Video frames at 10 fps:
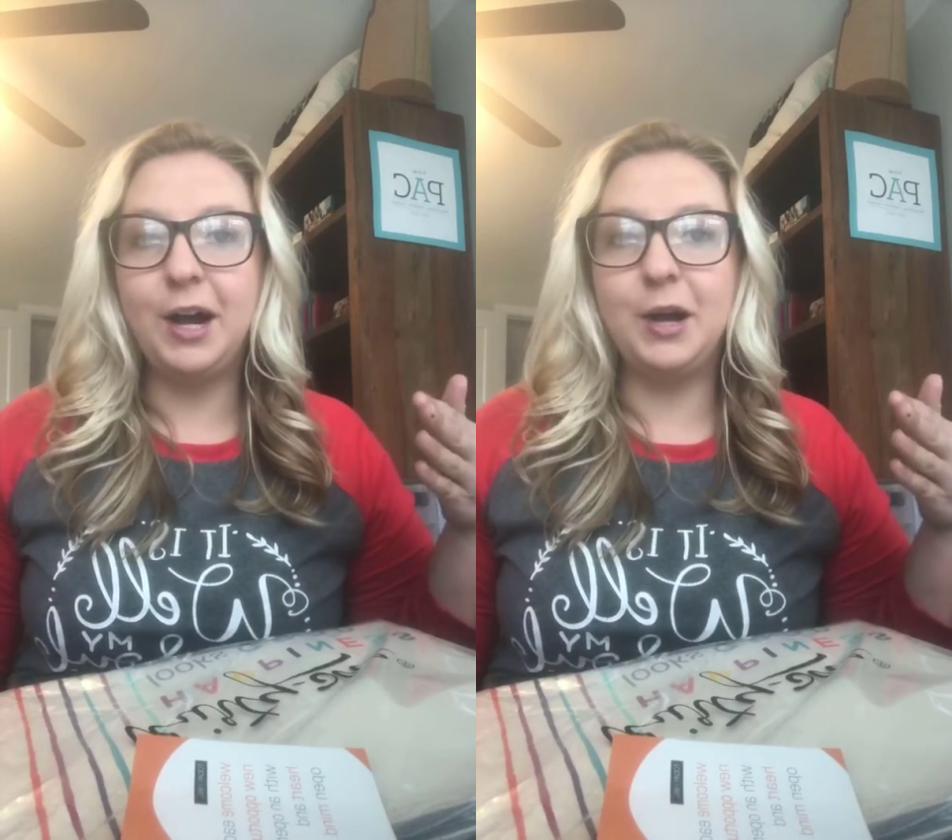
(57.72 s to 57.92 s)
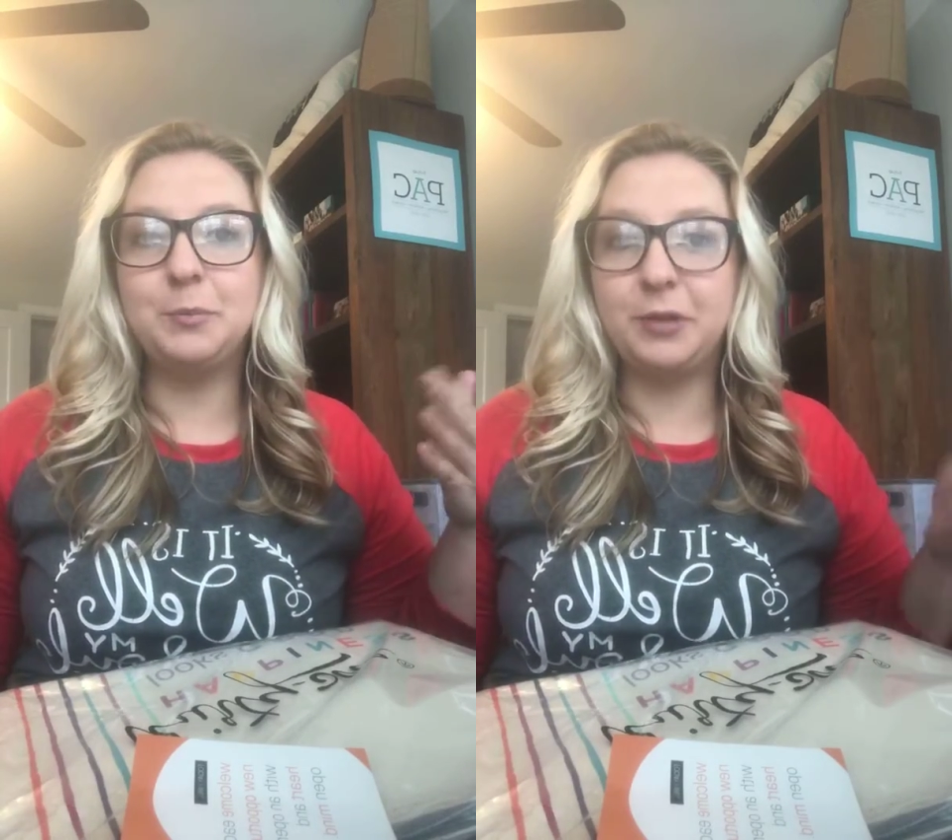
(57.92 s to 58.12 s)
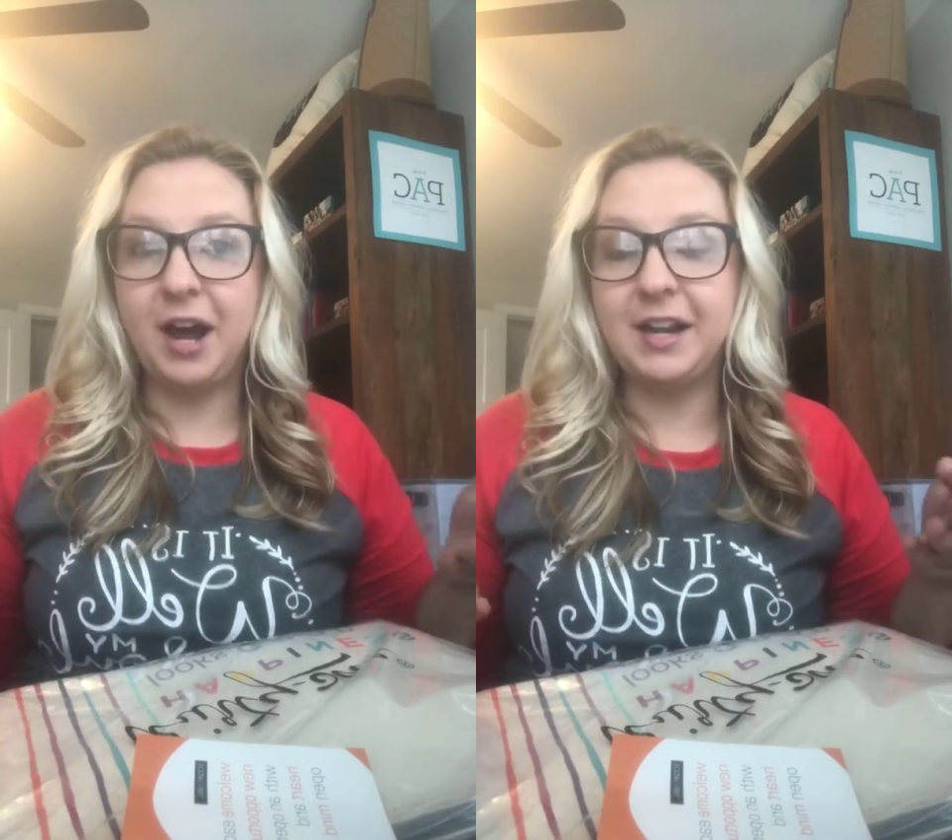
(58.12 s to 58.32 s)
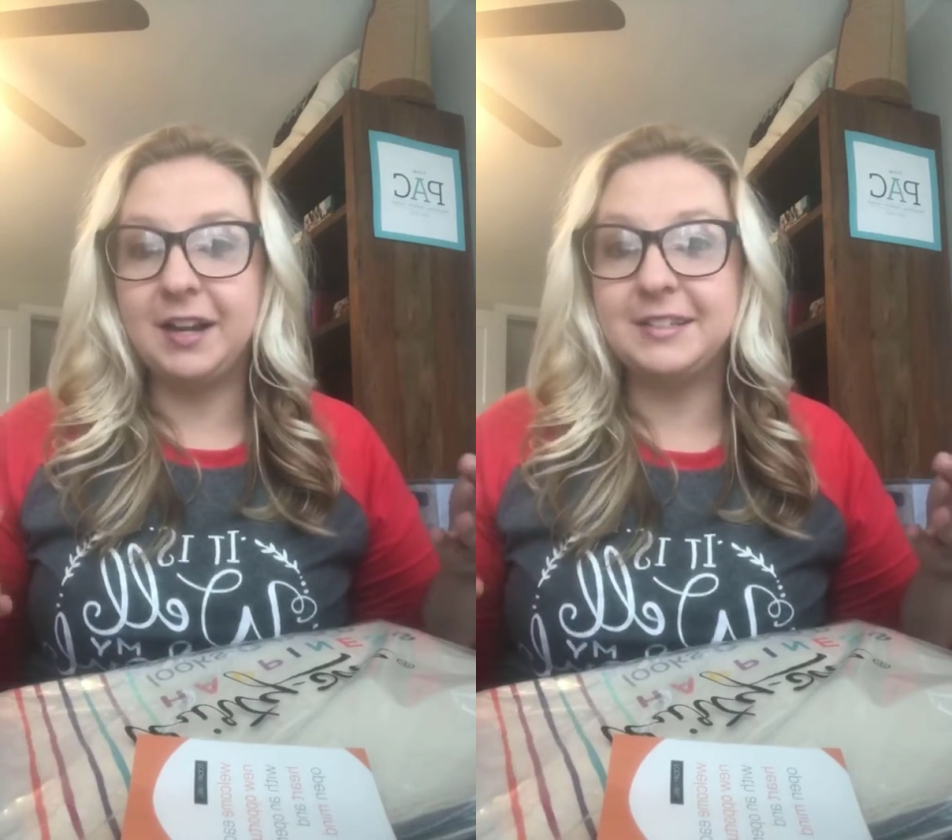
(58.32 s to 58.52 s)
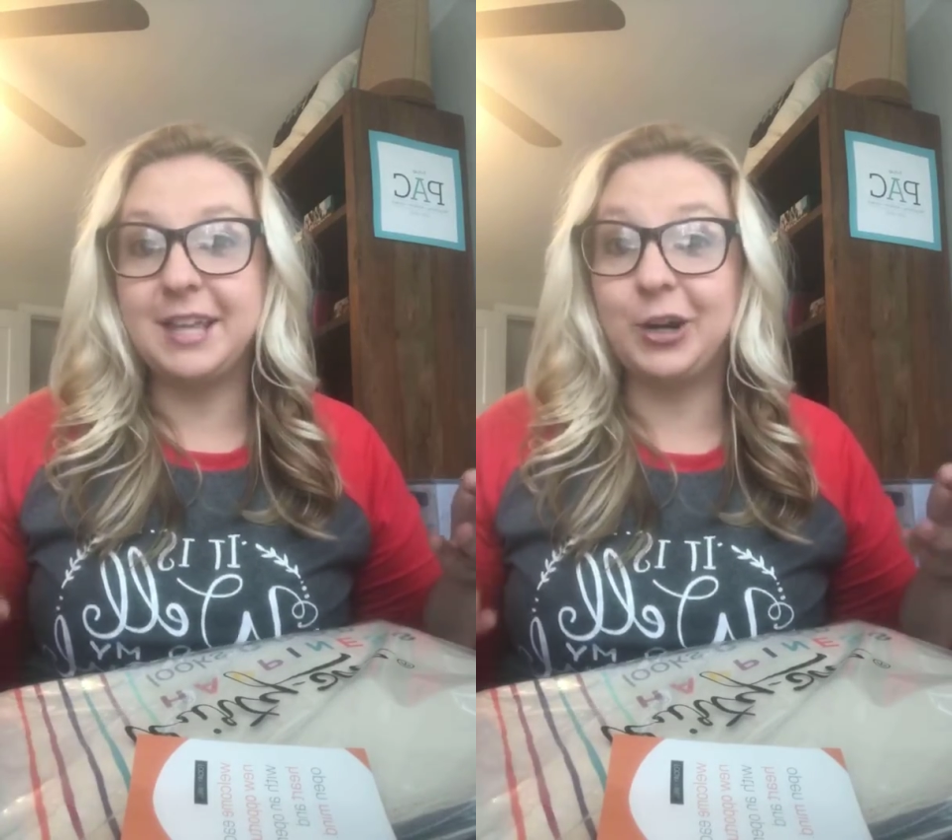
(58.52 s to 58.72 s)

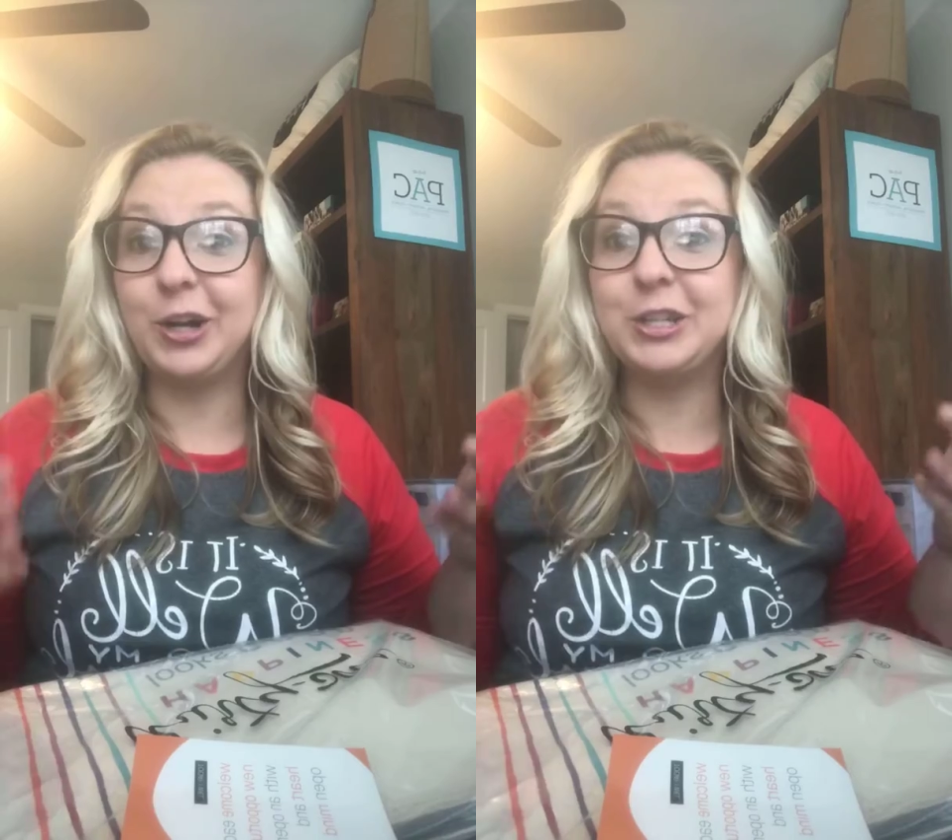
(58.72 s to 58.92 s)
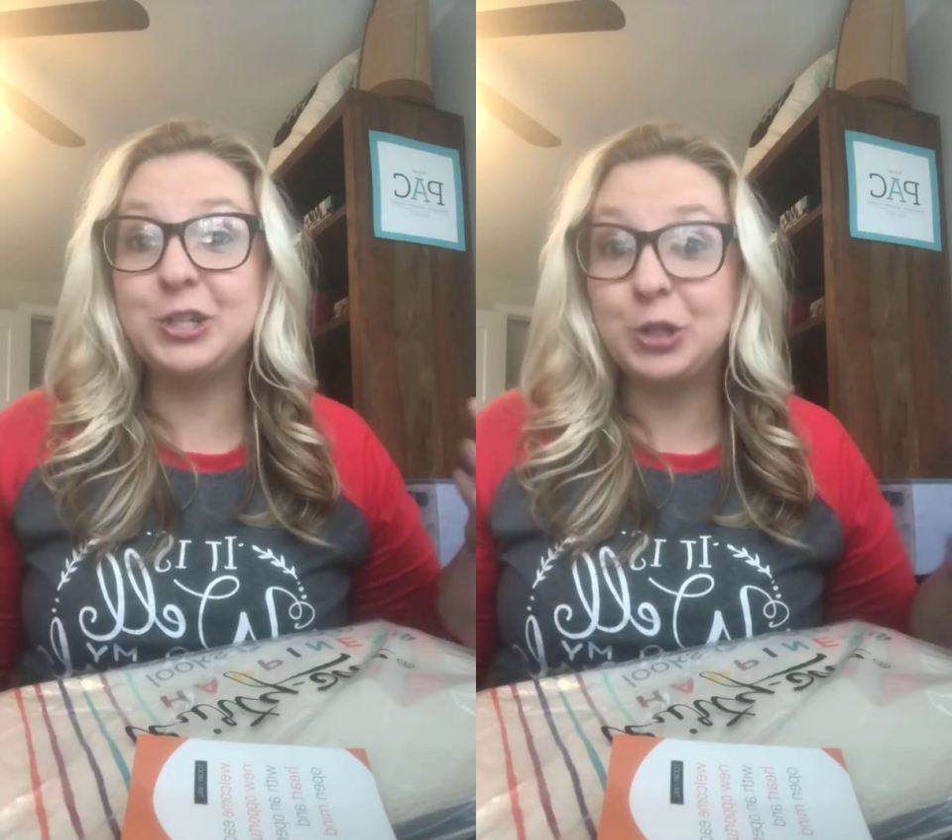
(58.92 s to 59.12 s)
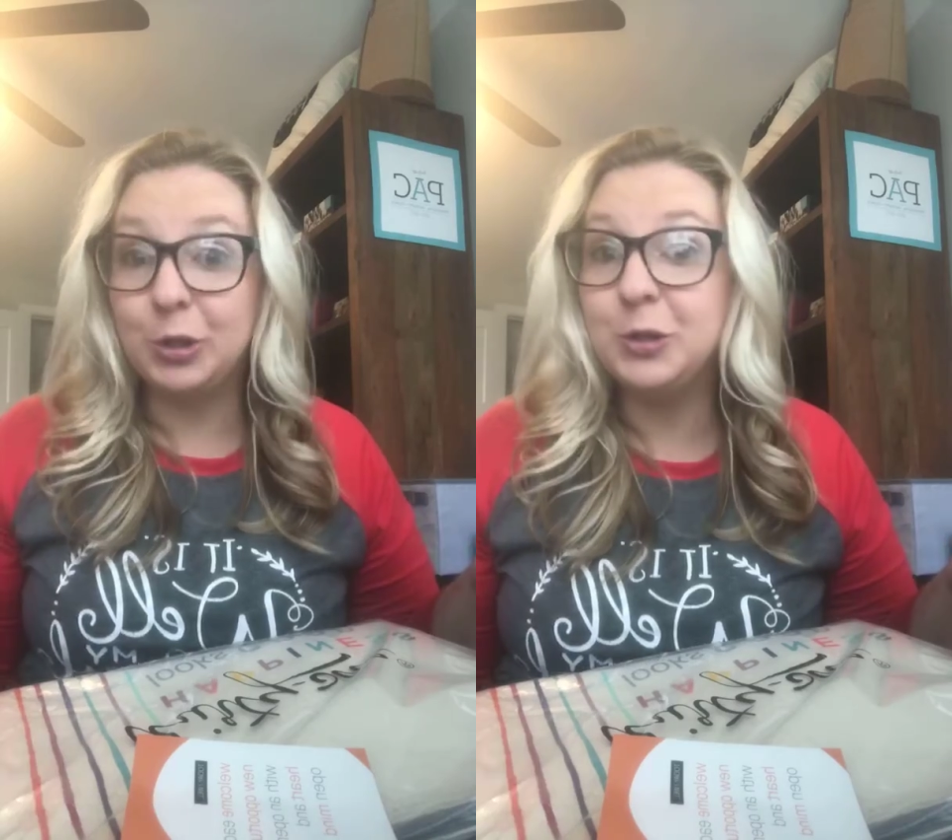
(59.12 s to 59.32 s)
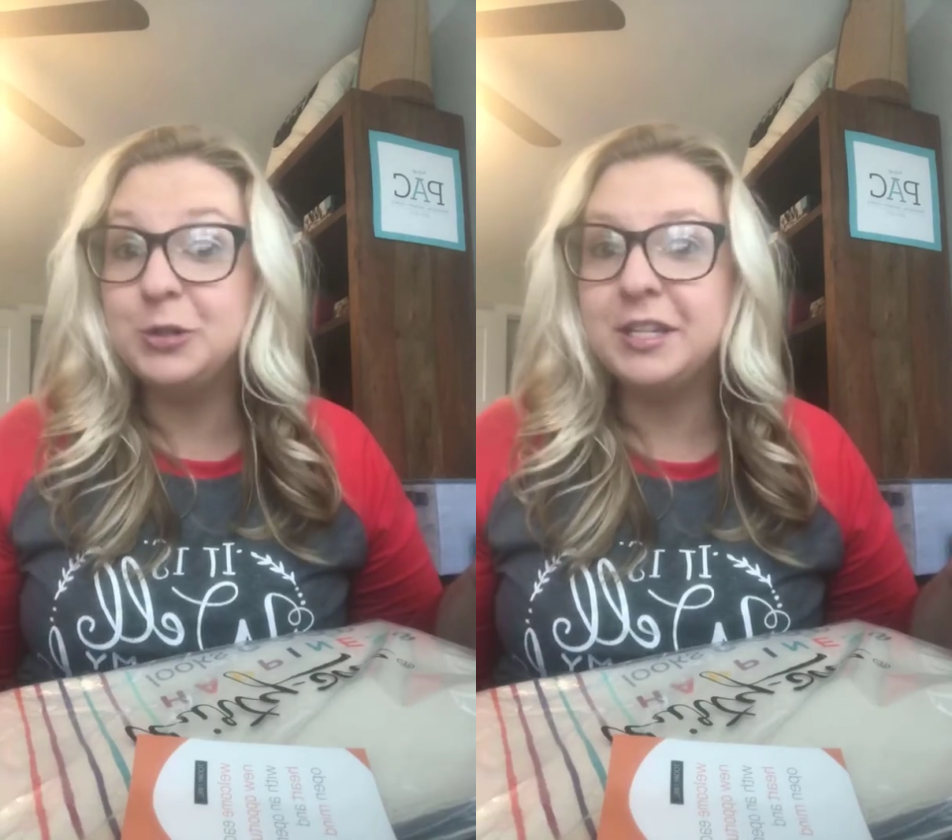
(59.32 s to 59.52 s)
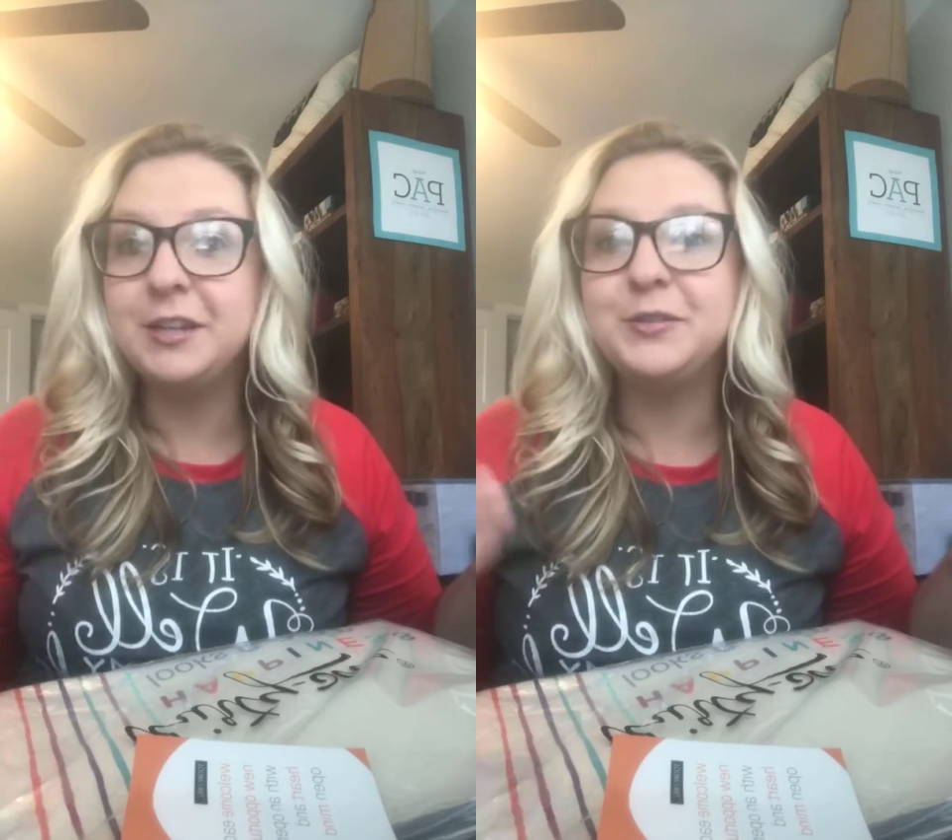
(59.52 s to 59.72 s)
products that are
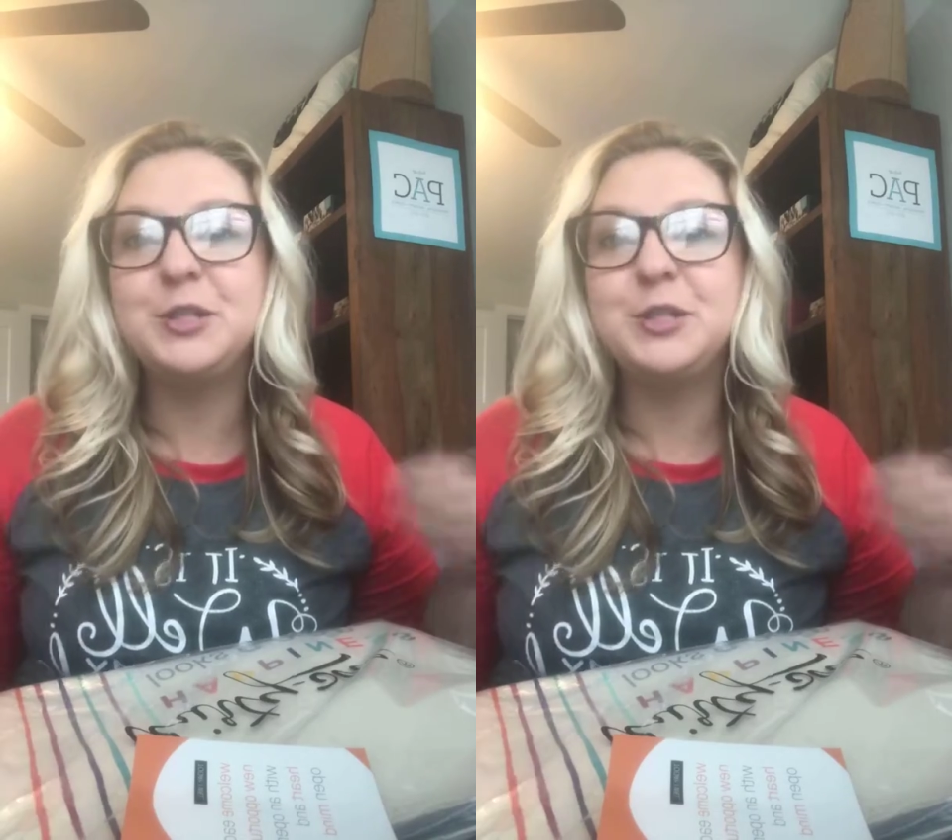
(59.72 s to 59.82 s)
exclusive